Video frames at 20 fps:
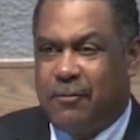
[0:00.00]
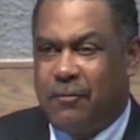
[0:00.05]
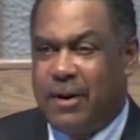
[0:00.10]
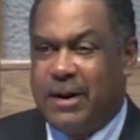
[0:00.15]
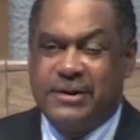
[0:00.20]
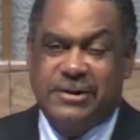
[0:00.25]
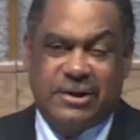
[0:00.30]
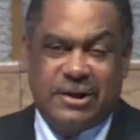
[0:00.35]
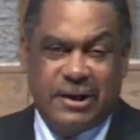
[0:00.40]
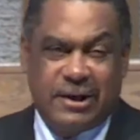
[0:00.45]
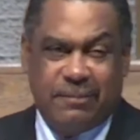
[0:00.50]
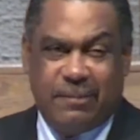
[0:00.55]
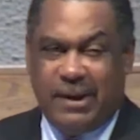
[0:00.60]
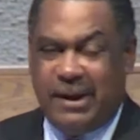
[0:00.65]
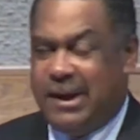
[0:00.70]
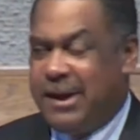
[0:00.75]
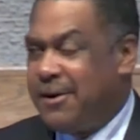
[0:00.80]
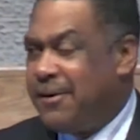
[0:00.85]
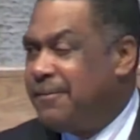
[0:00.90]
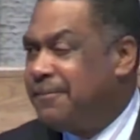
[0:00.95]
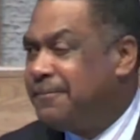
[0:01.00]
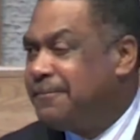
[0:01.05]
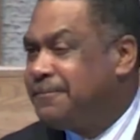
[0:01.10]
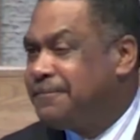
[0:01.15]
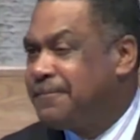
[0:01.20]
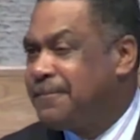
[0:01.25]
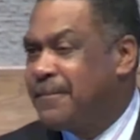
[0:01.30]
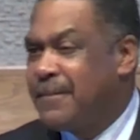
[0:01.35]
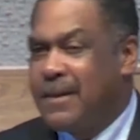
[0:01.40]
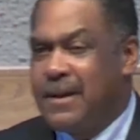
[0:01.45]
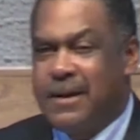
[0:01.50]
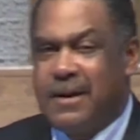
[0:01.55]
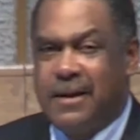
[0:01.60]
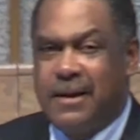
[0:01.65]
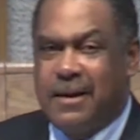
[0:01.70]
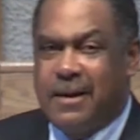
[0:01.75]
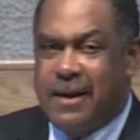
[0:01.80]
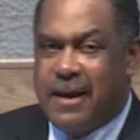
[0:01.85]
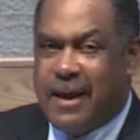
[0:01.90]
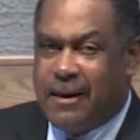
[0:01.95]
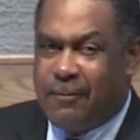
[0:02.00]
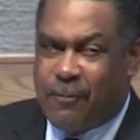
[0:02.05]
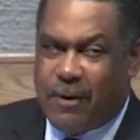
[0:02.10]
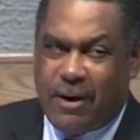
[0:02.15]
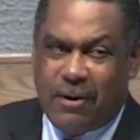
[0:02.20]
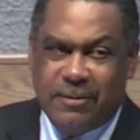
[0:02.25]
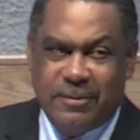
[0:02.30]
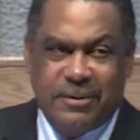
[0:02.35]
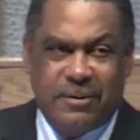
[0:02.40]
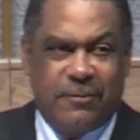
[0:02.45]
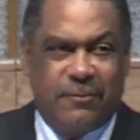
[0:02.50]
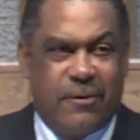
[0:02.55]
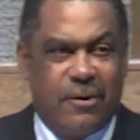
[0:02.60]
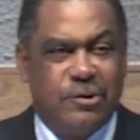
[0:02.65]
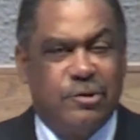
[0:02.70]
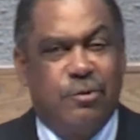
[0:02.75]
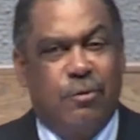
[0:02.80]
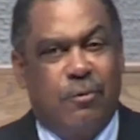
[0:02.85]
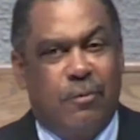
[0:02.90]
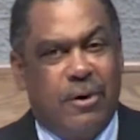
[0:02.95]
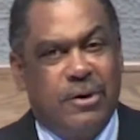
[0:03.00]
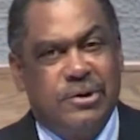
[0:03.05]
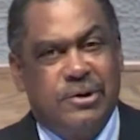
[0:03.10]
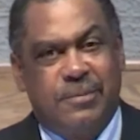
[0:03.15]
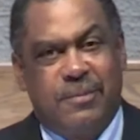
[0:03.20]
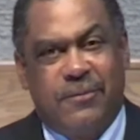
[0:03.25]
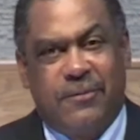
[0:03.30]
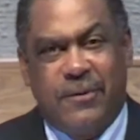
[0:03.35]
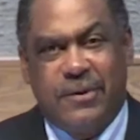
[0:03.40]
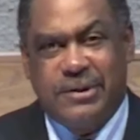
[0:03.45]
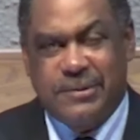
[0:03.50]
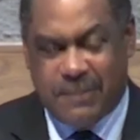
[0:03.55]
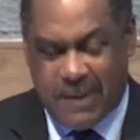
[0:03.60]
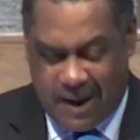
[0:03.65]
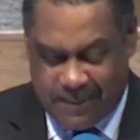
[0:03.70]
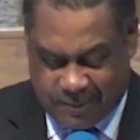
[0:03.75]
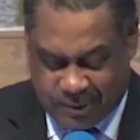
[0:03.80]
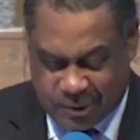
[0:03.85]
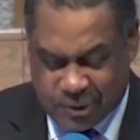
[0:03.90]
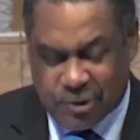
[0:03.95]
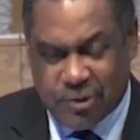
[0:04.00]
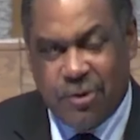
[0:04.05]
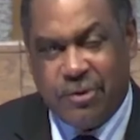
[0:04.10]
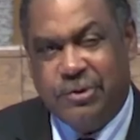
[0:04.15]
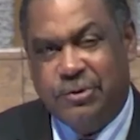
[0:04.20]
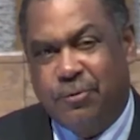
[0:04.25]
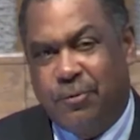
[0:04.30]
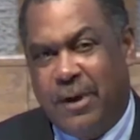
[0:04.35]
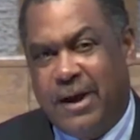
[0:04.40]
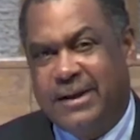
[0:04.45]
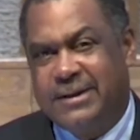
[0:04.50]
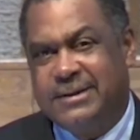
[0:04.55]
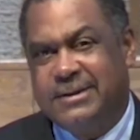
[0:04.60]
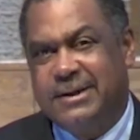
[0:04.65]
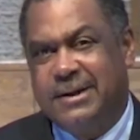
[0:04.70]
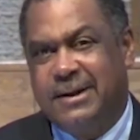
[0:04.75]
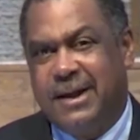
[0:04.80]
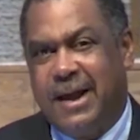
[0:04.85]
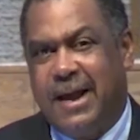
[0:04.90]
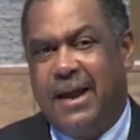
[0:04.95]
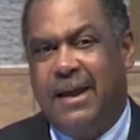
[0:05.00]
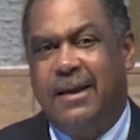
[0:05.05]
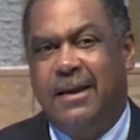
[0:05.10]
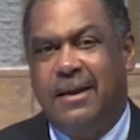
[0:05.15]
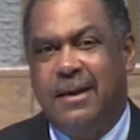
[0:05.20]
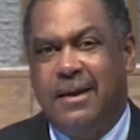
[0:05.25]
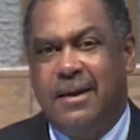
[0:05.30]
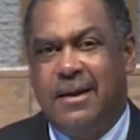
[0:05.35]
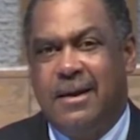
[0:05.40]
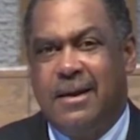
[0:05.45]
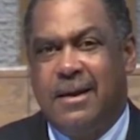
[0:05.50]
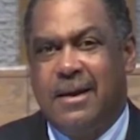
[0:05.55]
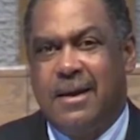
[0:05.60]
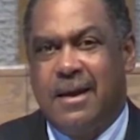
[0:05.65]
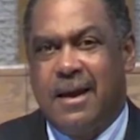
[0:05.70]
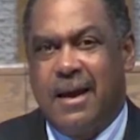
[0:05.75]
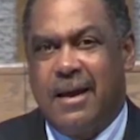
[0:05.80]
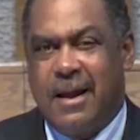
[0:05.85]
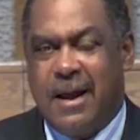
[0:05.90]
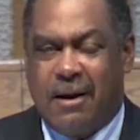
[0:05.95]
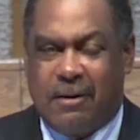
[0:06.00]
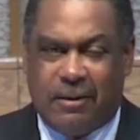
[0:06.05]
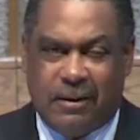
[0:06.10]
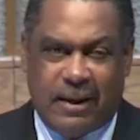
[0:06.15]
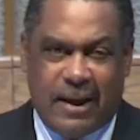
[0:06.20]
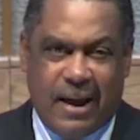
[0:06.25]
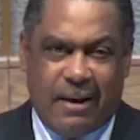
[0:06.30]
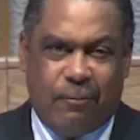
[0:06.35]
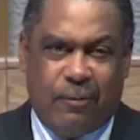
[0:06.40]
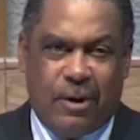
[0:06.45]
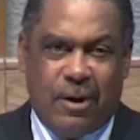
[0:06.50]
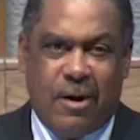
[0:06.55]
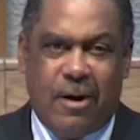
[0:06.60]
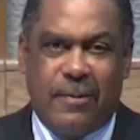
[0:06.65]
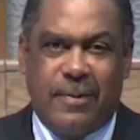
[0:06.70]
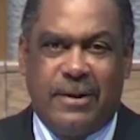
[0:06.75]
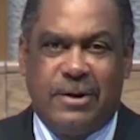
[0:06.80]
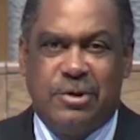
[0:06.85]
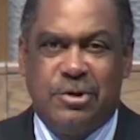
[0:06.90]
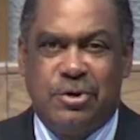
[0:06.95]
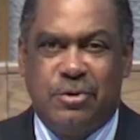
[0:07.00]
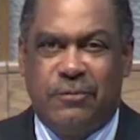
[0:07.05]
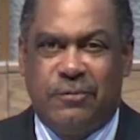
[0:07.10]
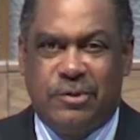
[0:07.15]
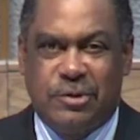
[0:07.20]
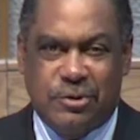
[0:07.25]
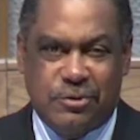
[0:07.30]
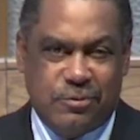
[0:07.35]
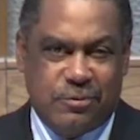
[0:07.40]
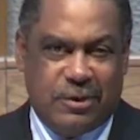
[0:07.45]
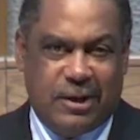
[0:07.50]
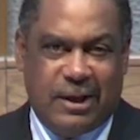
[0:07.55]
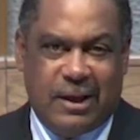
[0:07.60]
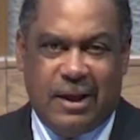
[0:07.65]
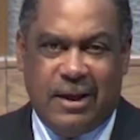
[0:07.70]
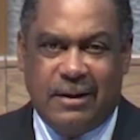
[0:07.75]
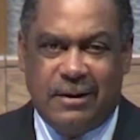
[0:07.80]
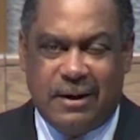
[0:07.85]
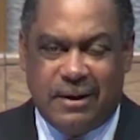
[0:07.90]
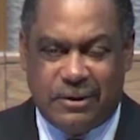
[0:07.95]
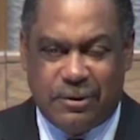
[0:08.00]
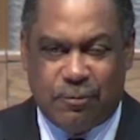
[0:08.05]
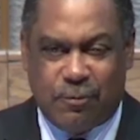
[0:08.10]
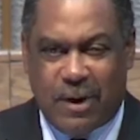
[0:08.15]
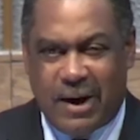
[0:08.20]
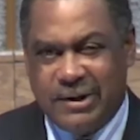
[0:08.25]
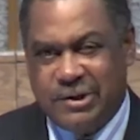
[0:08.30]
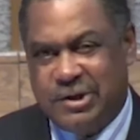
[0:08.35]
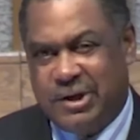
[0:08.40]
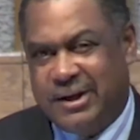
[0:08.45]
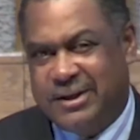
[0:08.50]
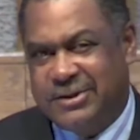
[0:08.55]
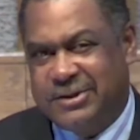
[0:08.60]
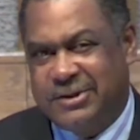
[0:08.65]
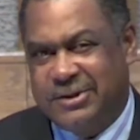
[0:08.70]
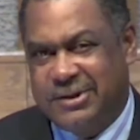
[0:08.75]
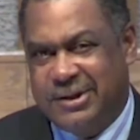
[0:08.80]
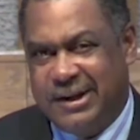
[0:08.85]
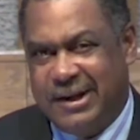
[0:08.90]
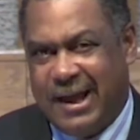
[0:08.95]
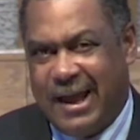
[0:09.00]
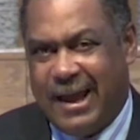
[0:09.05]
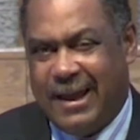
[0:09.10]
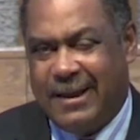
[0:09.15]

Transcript: it's good to be here. And welcome to the virtual worship of First Baptist Church West today. And how glad we are that you've tuned in to watch us today.